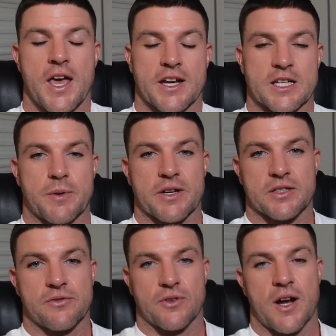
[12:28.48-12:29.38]
And
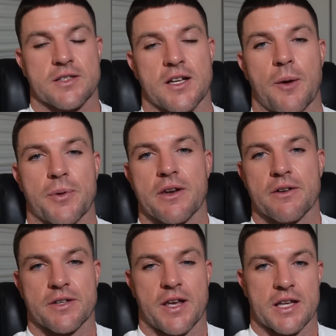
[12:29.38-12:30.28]
especially for us up
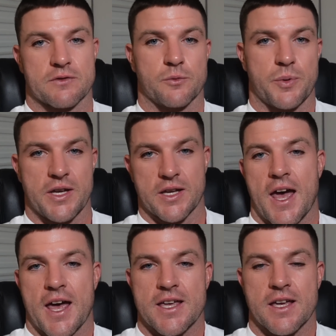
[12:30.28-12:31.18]
here in Townsville, being
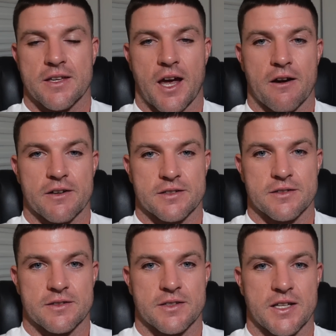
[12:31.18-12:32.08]
a
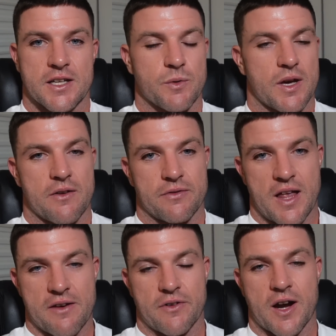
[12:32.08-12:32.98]
garrison city, we have
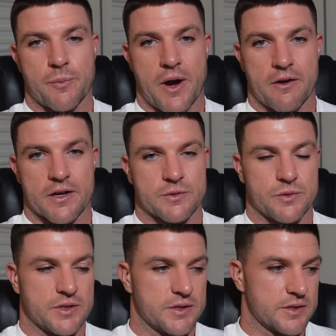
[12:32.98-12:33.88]
Laverack Barracks,
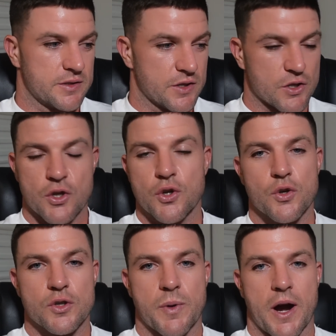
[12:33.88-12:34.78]
which is a
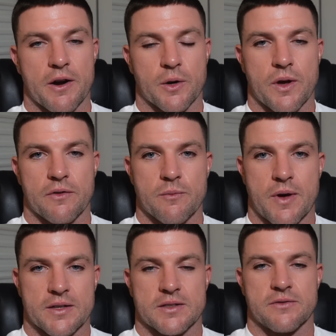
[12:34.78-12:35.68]
huge barrack. We have a
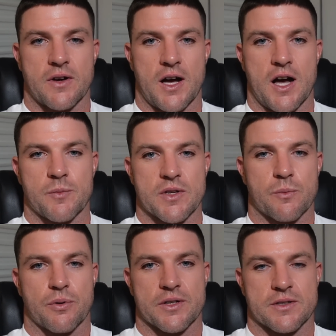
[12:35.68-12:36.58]
massive army
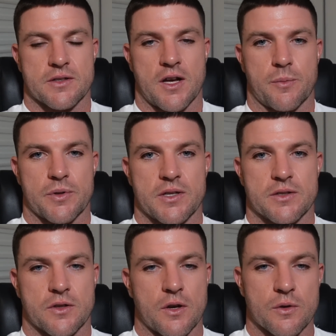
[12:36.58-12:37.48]
presence up here.
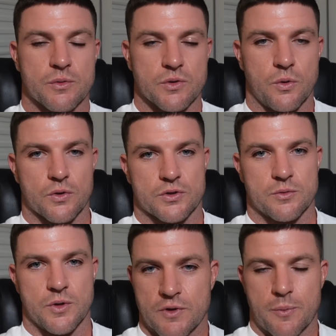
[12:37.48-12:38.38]
So it was
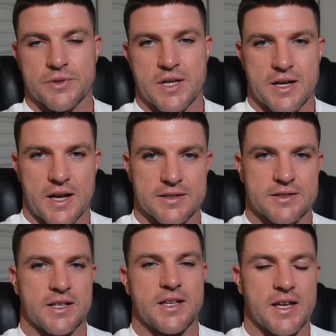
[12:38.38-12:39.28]
awesome to represent our
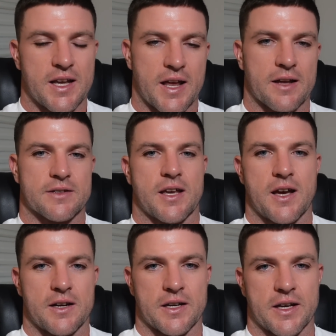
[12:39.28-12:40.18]
city and our
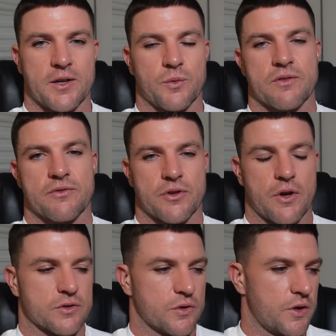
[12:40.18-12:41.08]
town and get a win for
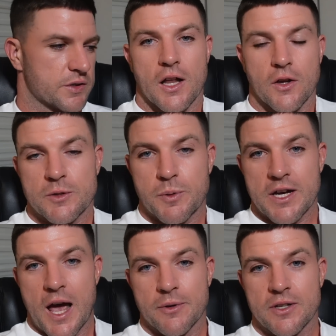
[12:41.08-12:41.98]
those guys. A lot's
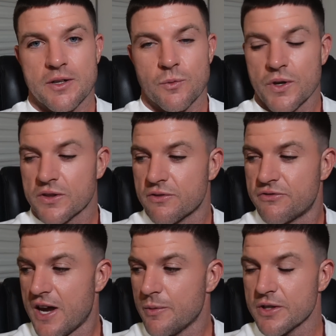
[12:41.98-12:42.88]
been happening with the
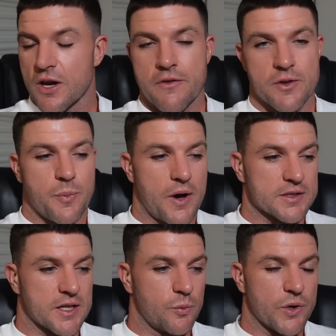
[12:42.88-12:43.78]
family over the
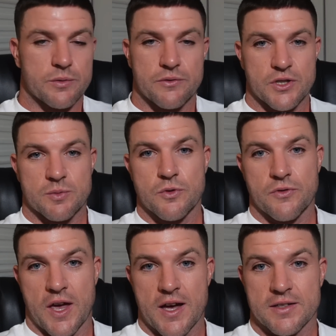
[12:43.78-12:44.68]
past couple weeks. We've just
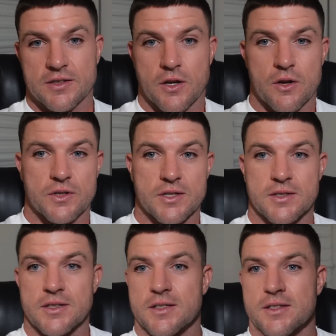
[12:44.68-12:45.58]
moved house, so
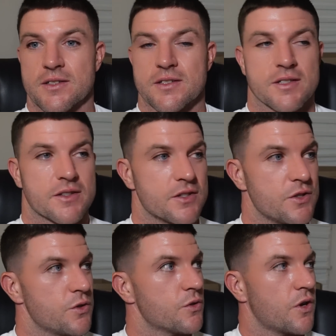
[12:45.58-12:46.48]
this is the
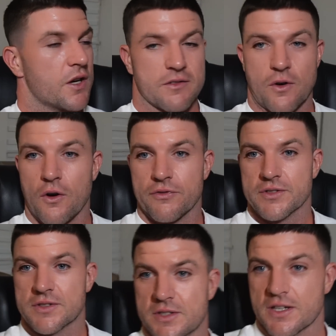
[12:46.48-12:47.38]
new kind of
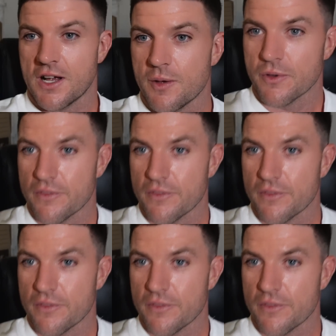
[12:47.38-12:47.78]
office setup.